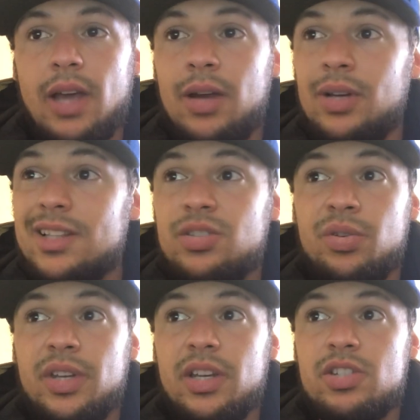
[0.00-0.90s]
I still
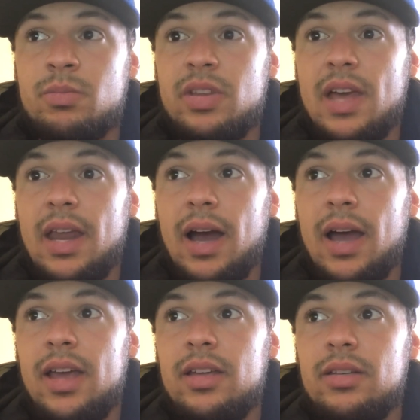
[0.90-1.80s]
don't think it should be that
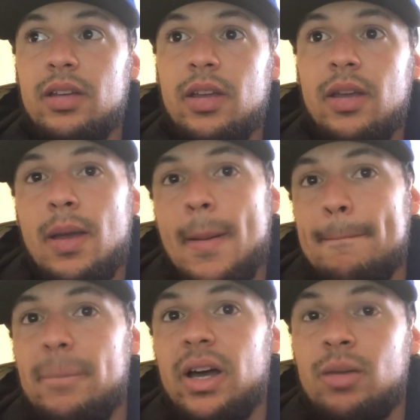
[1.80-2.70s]
high,
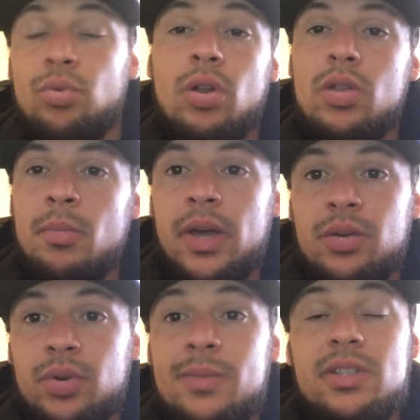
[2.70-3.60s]
but I'm rolling with
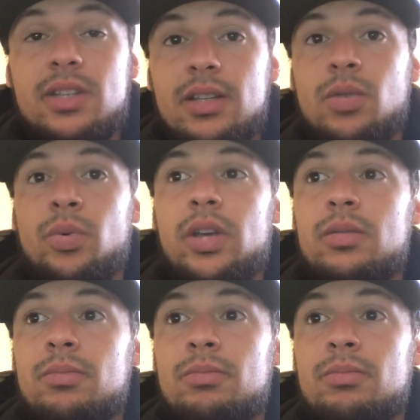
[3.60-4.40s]
Amanda Ribas to get the win.